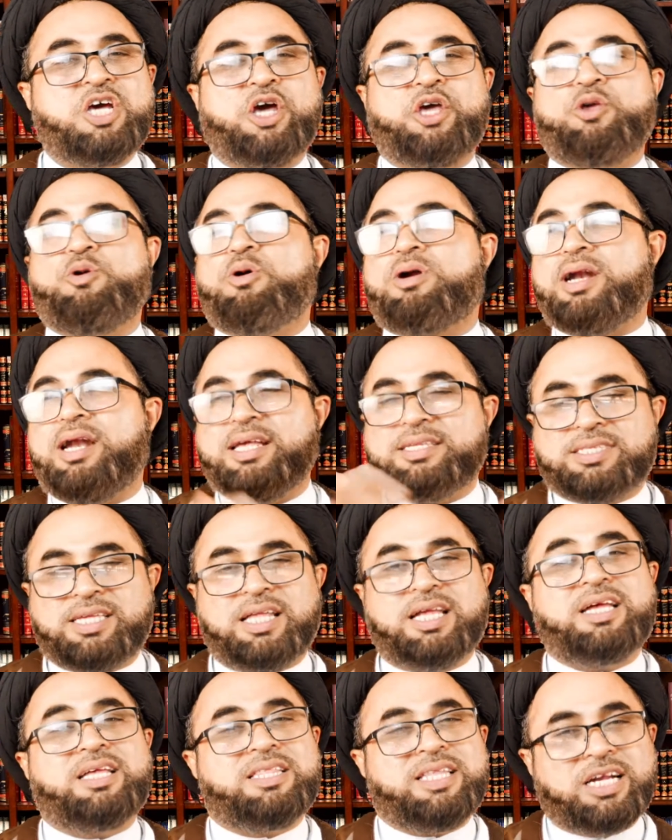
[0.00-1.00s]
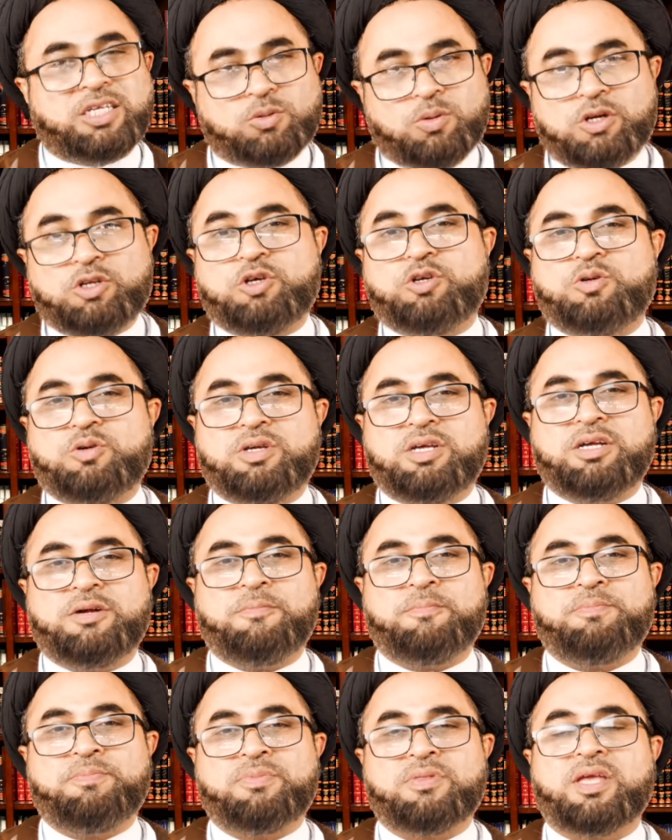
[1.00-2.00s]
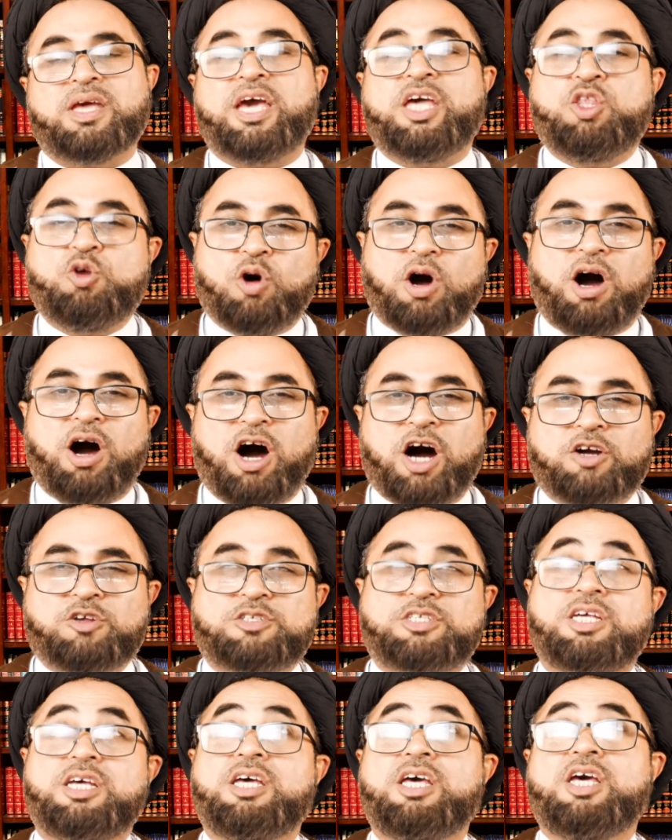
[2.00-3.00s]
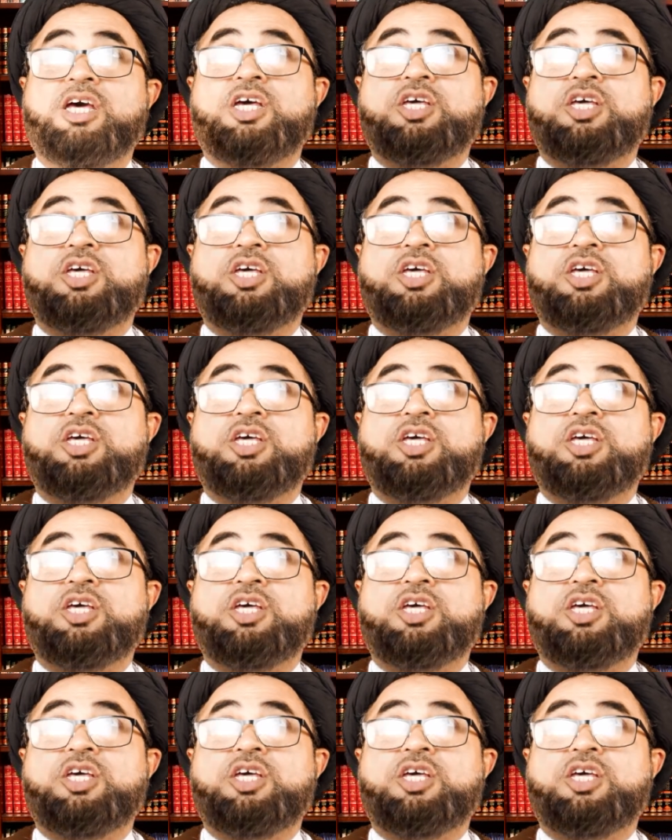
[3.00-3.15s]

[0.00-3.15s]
You are listening, that's what you're doing. In your heart, you say,